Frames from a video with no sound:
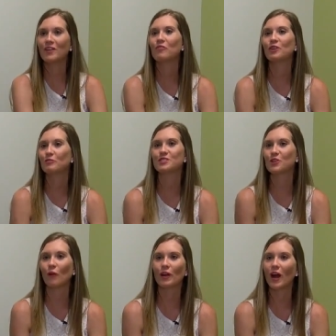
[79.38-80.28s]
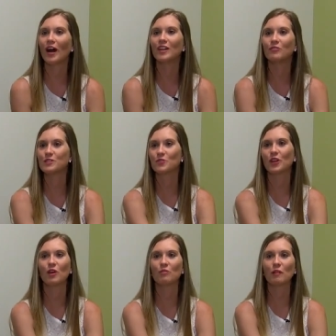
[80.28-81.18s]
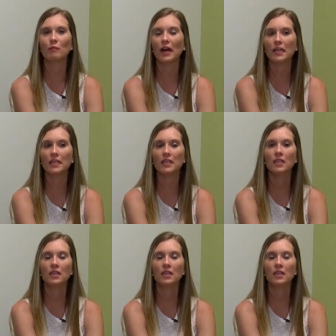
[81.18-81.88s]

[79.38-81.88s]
what, what's going on? What's going on with my body?